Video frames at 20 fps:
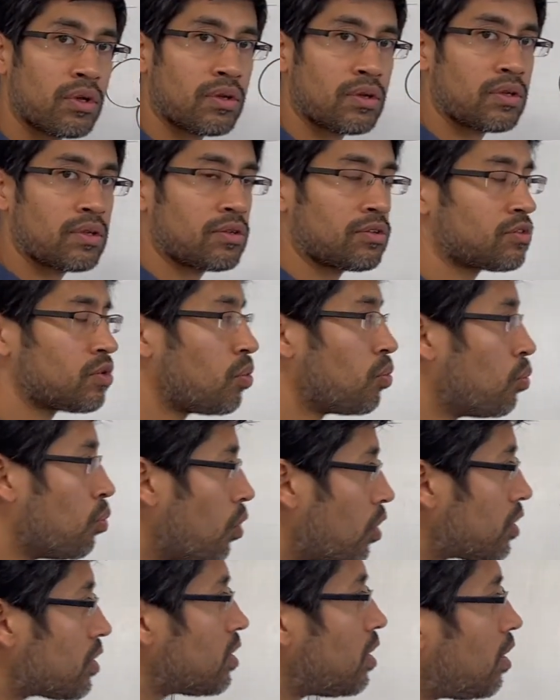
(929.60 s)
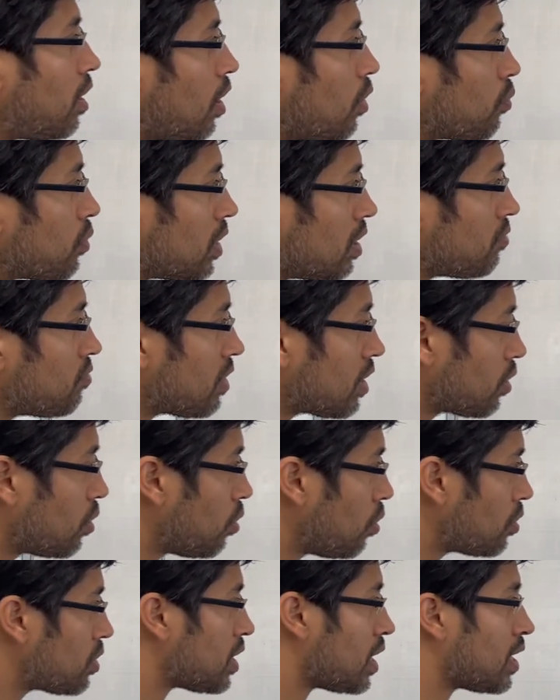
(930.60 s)
So what are we
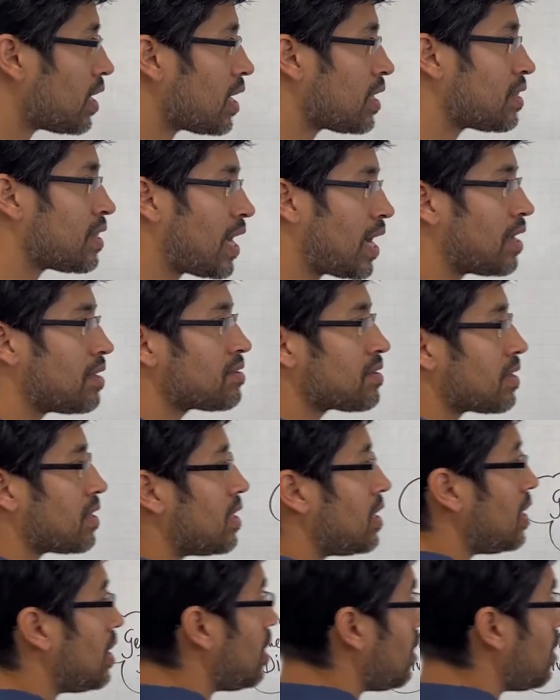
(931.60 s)
recording? And that is a key